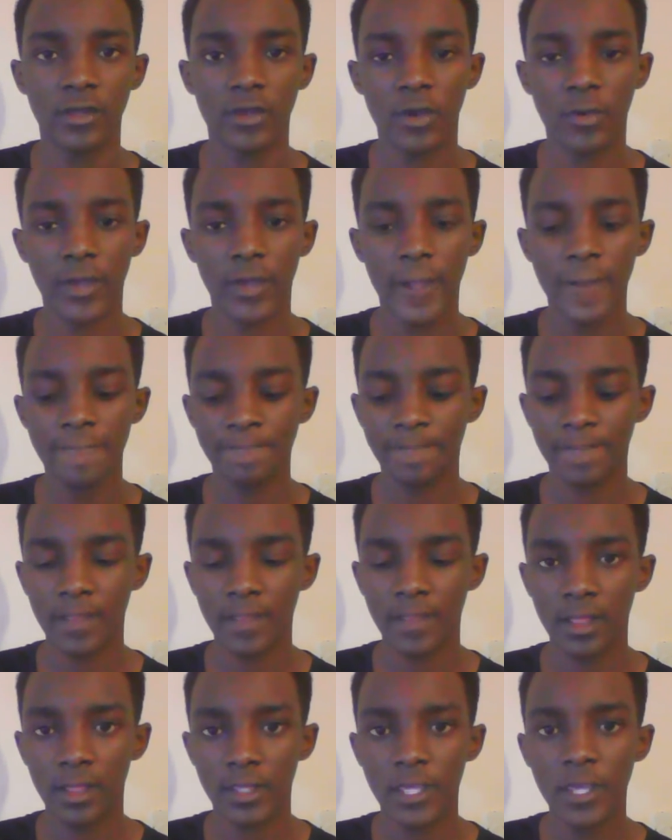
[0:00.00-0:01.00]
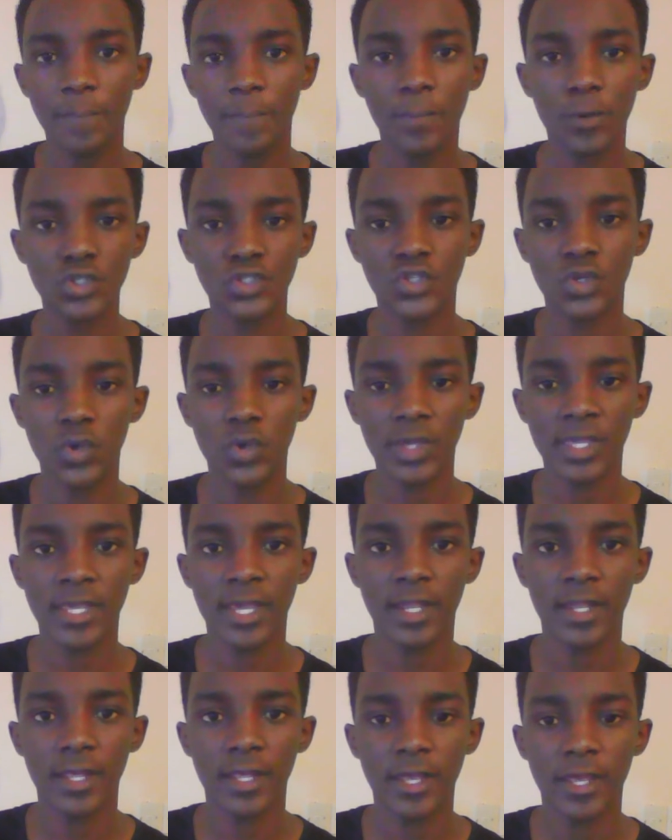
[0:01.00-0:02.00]
Okay, keep on doing
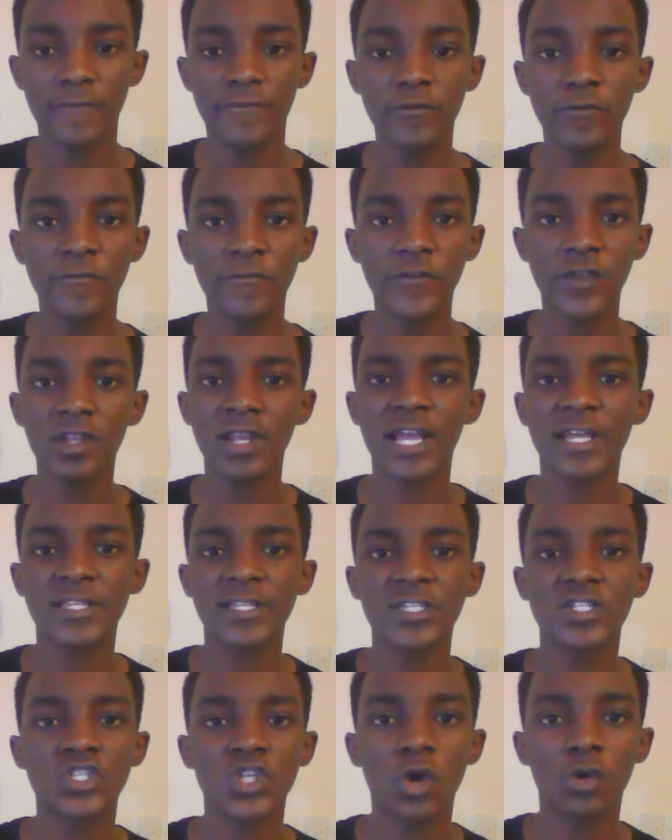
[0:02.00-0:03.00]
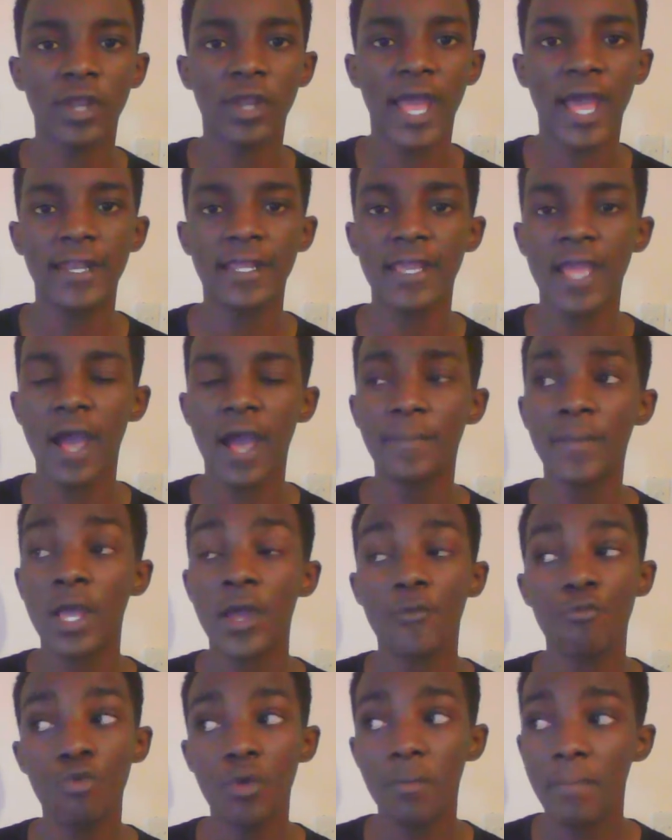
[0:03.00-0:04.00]
it. If you feel like it's not adding up,
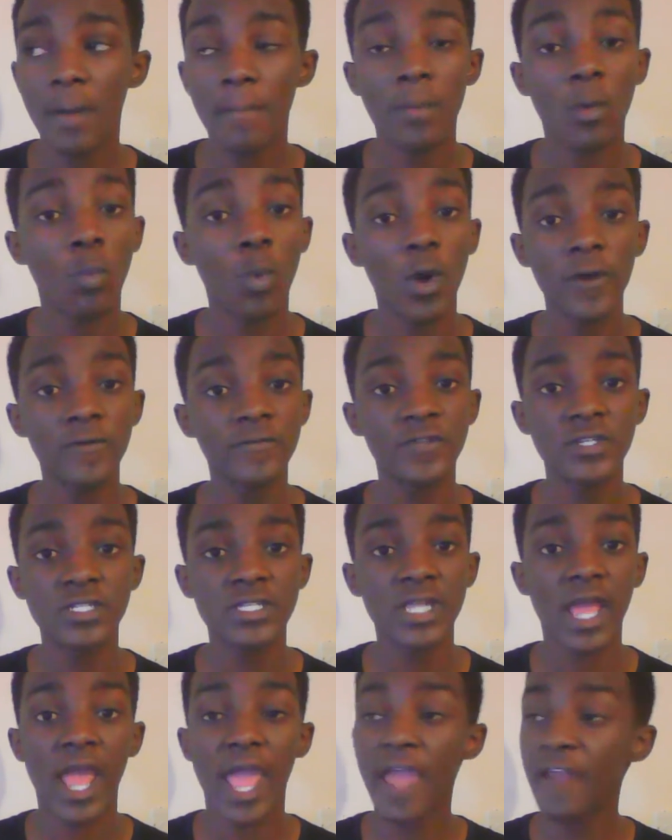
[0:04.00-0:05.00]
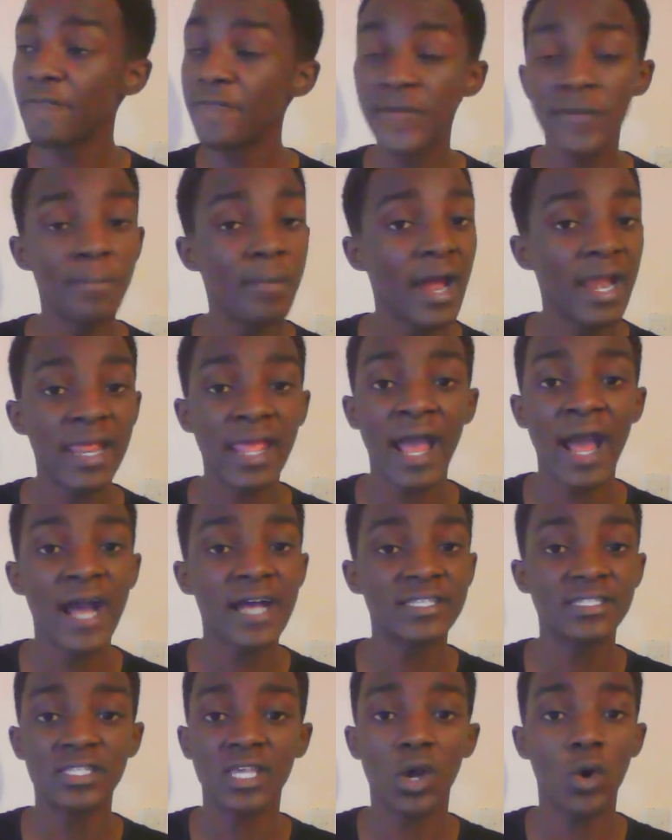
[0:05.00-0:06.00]
remember, one of these, everybody
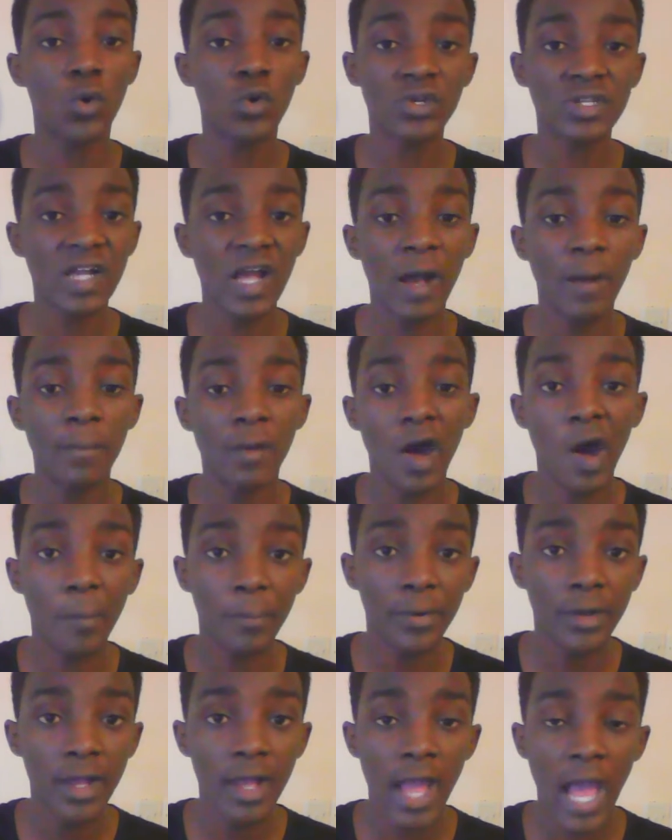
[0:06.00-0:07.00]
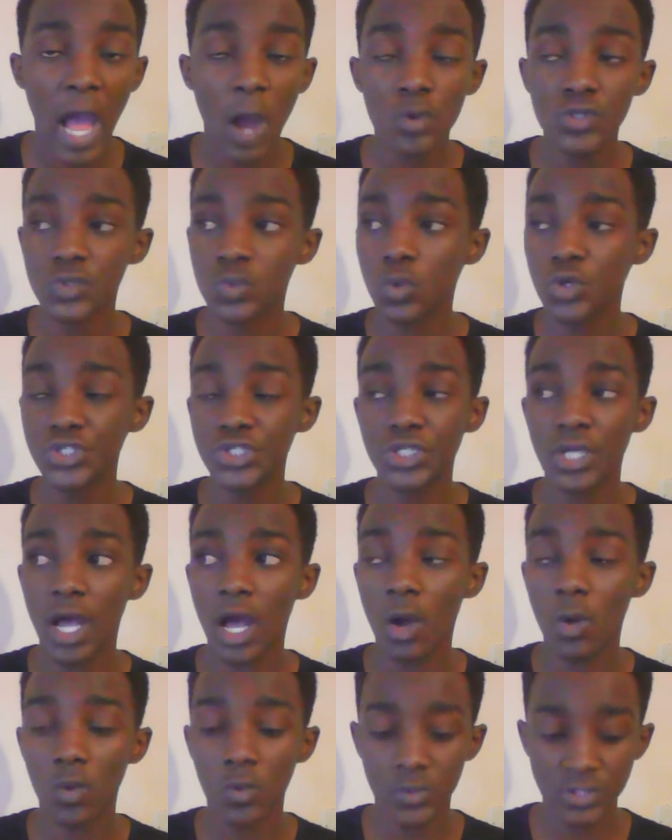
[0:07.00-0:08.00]
has their own come up. I was
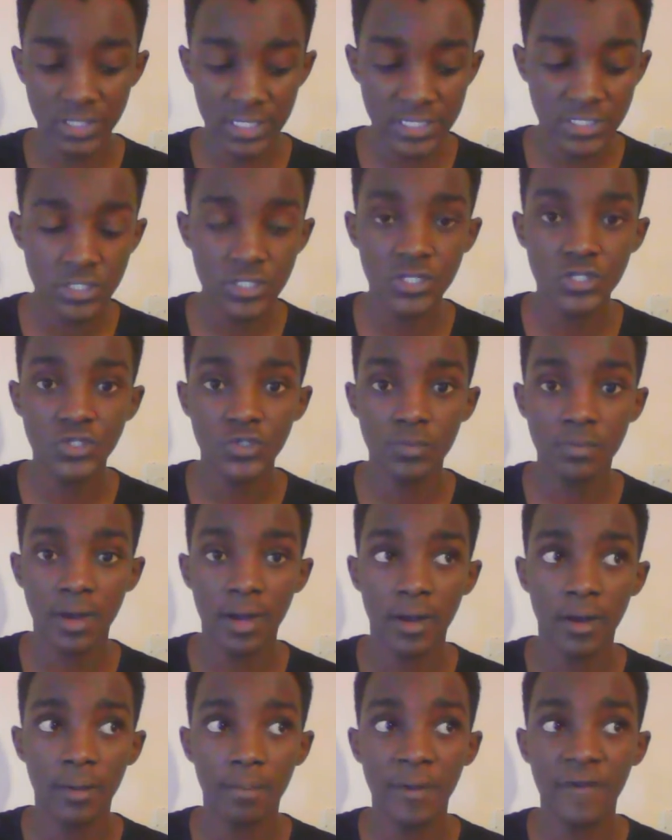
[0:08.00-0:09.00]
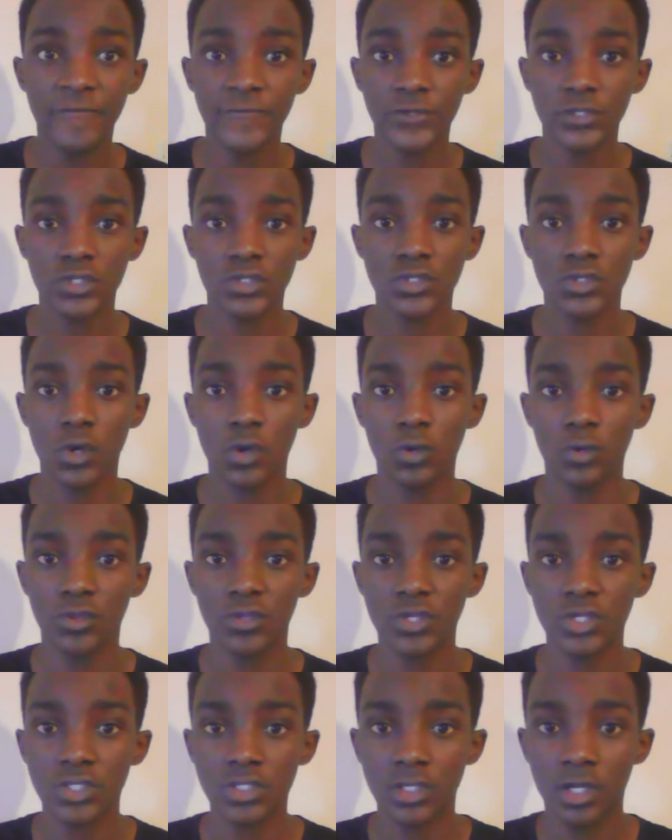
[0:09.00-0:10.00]
listening to Mafiki Zolo,
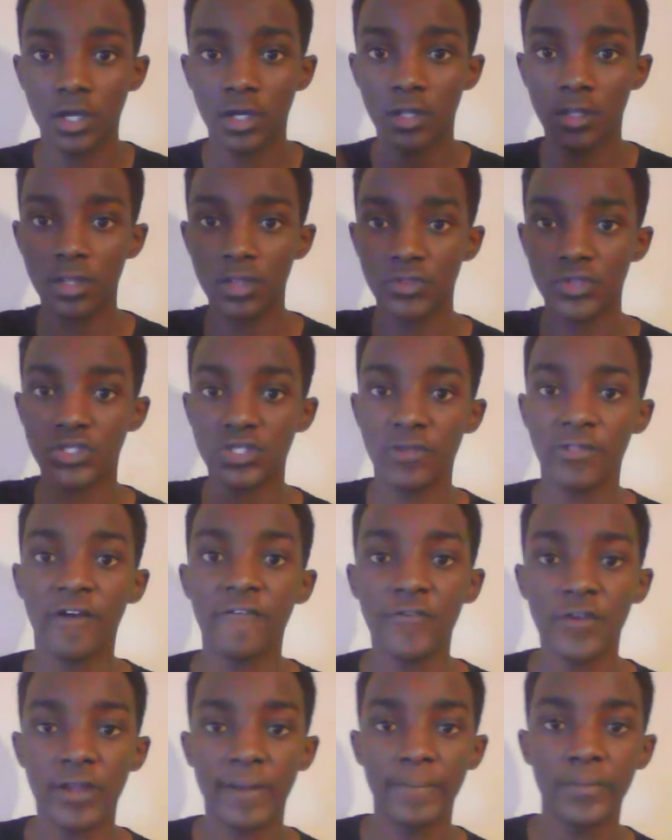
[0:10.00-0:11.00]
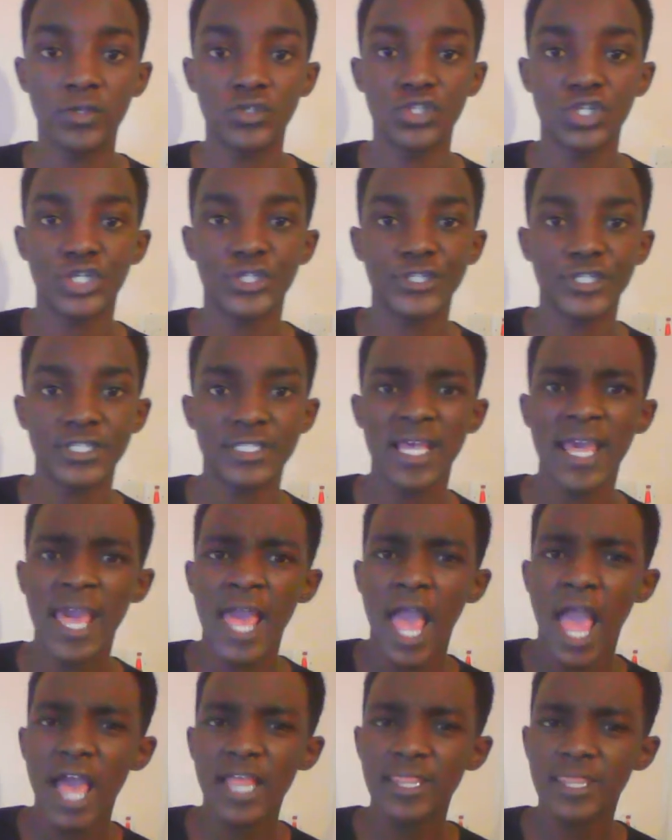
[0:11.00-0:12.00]
this the South African musicians,
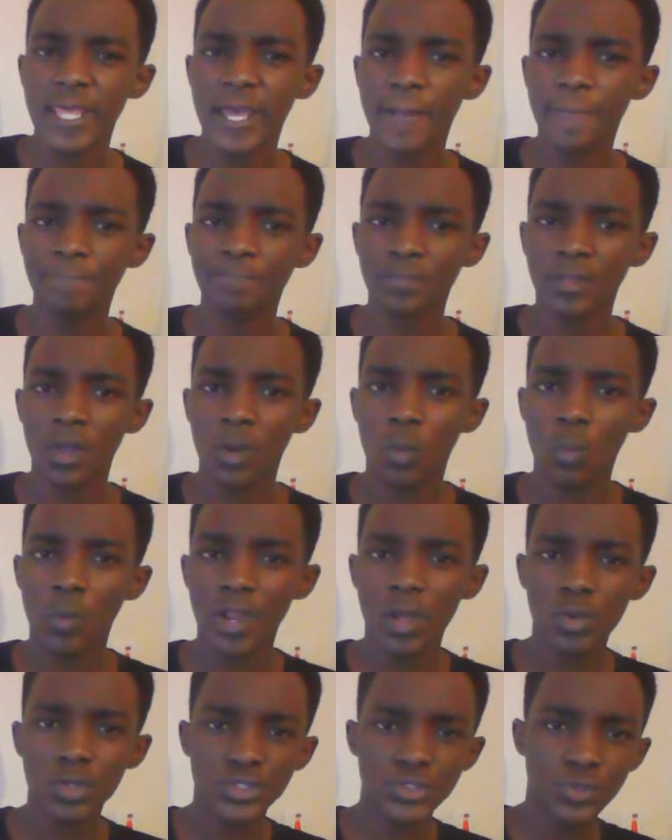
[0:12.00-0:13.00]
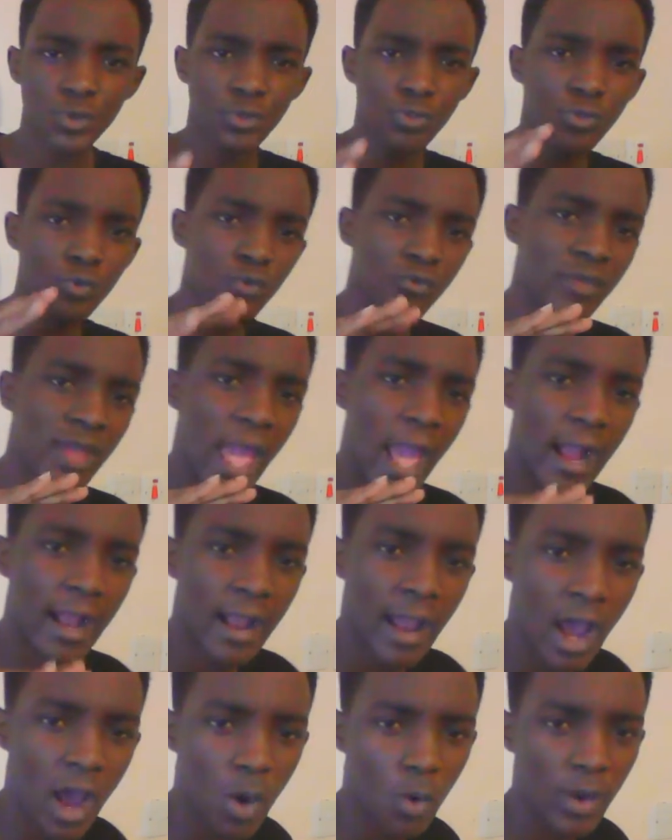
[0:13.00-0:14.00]
and then when I was going through the
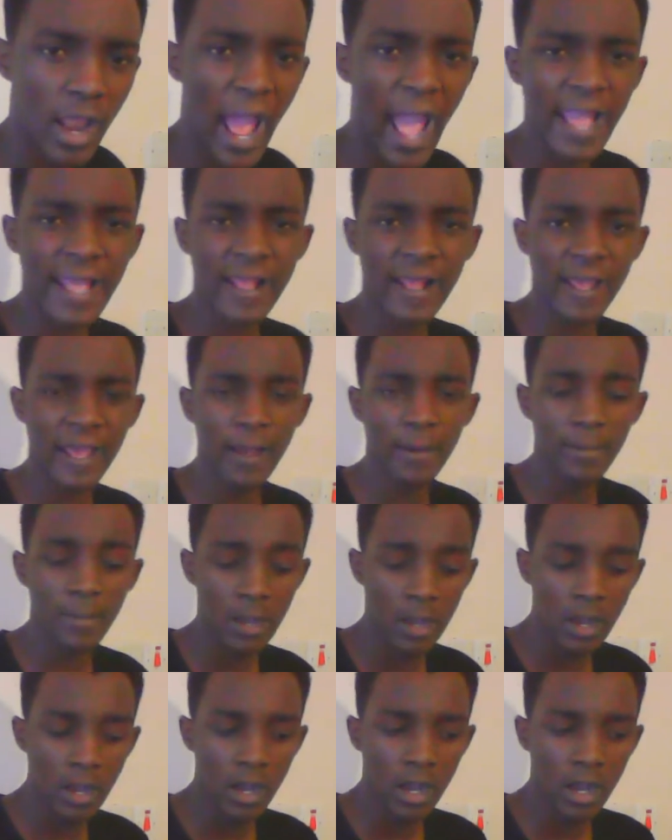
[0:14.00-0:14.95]
account, I came